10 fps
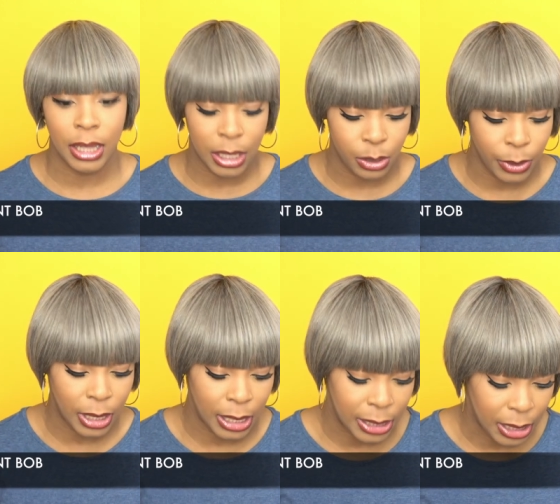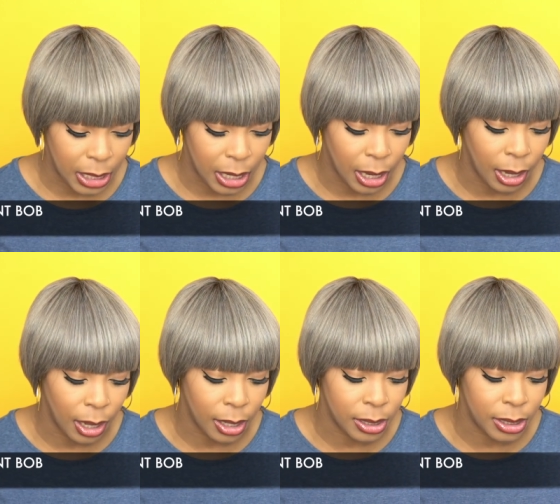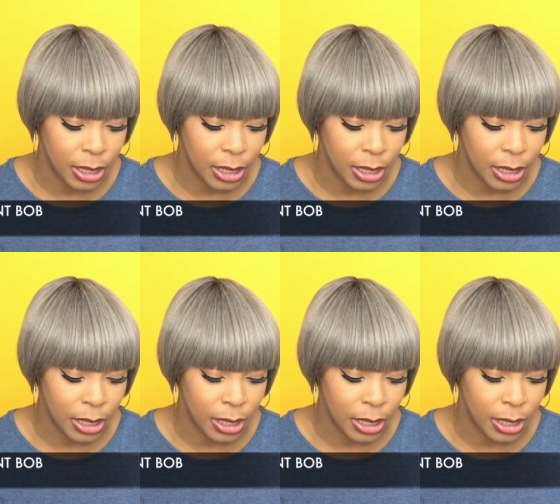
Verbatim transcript: this one is in the color